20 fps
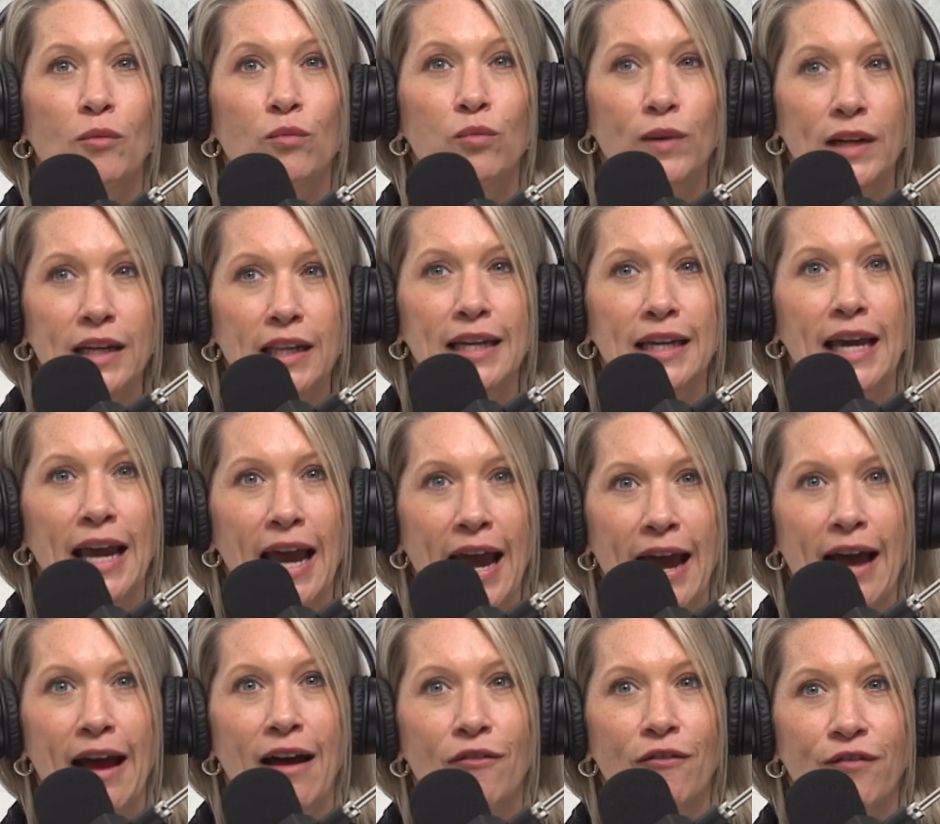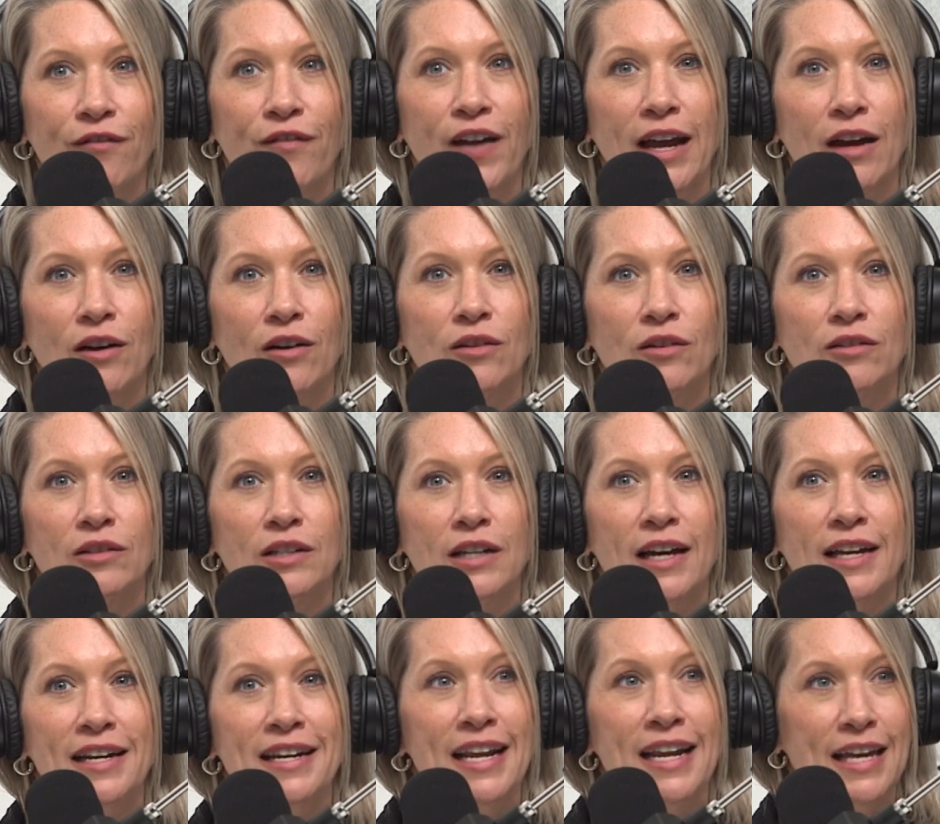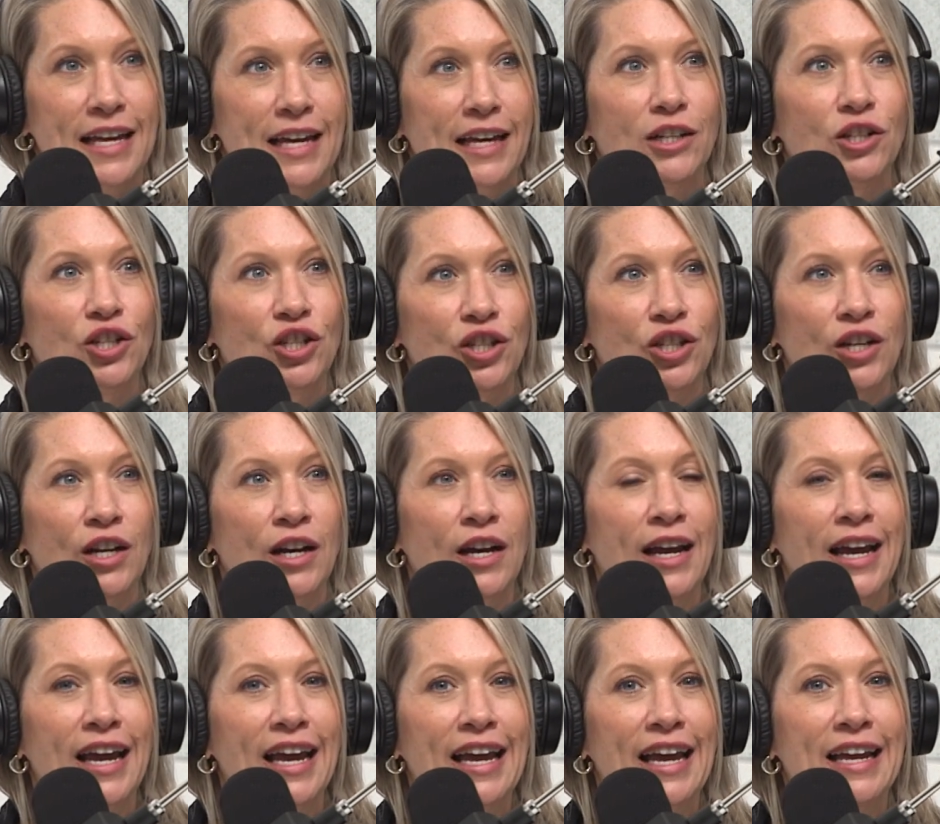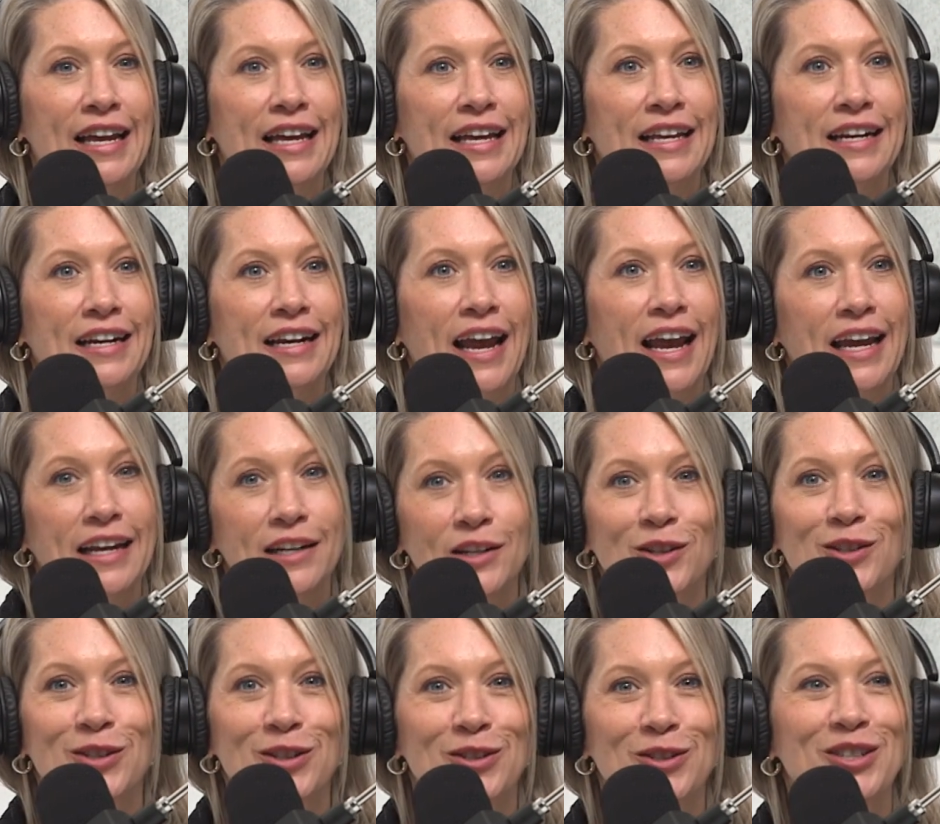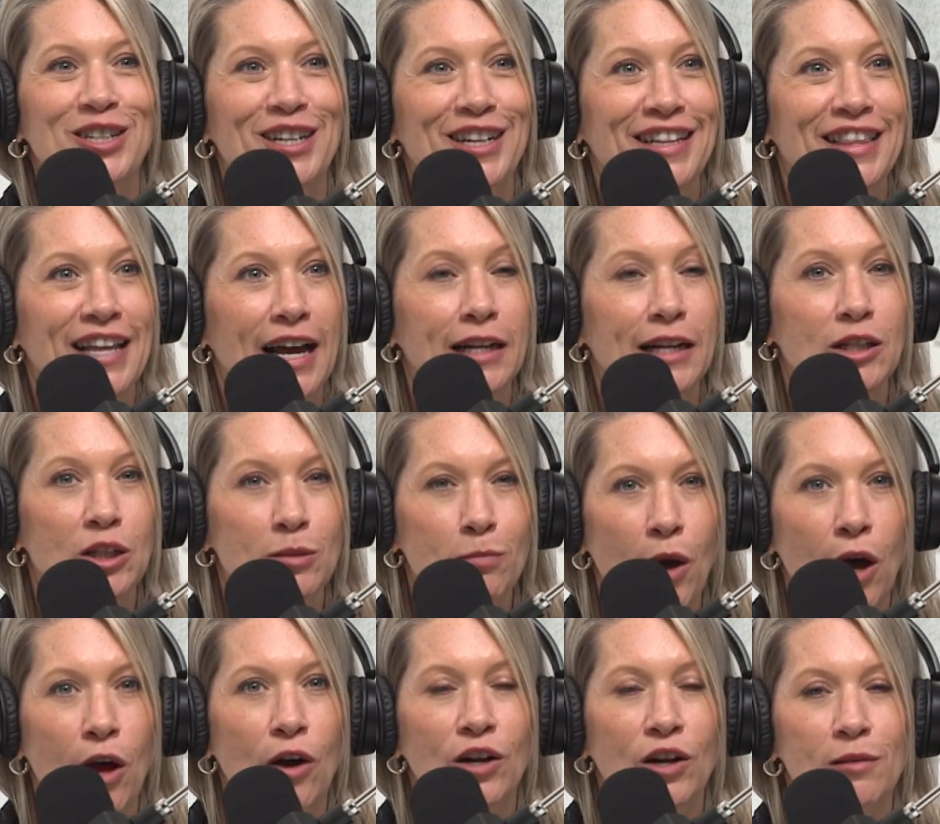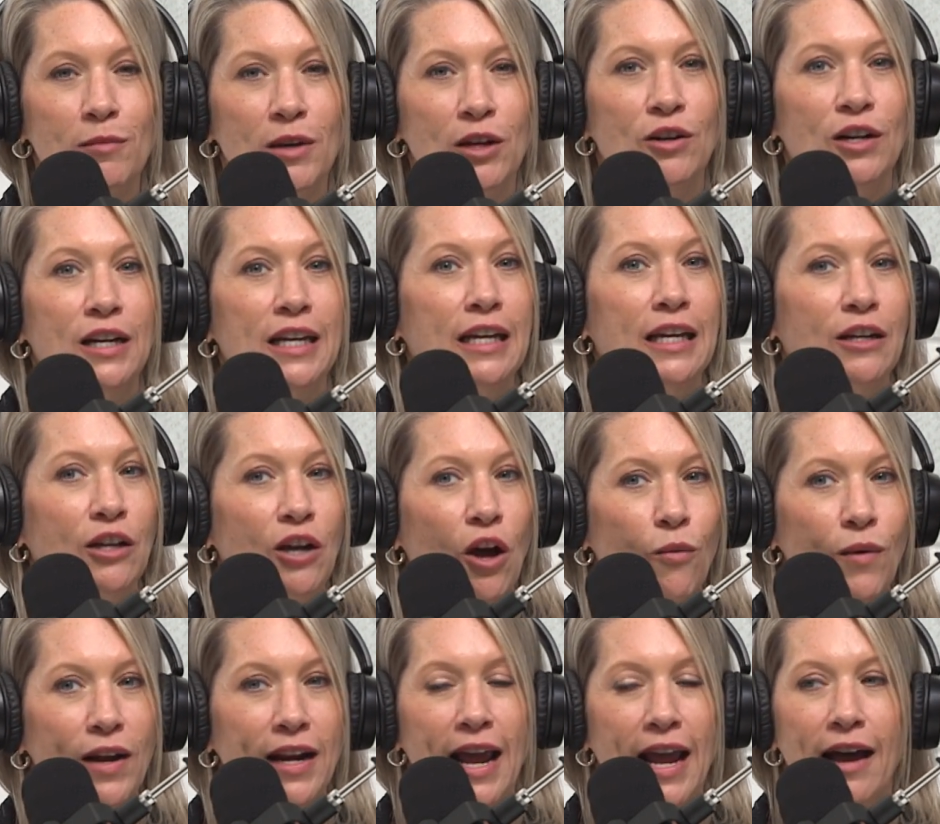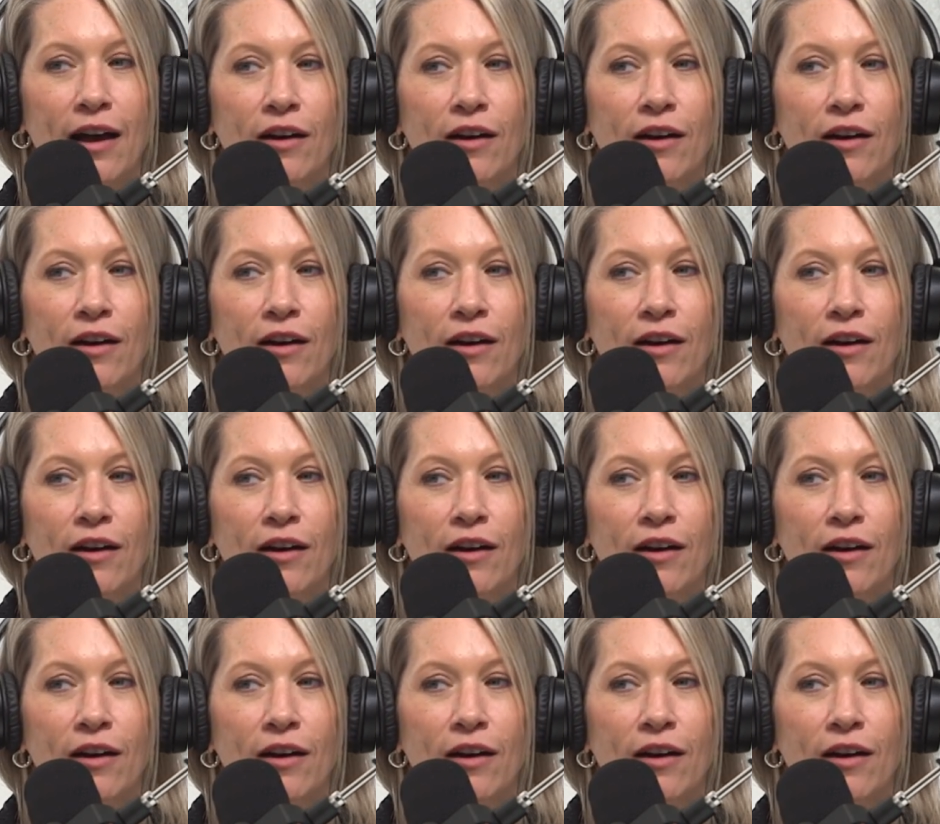really have found a niche in Andalusia and that small community and going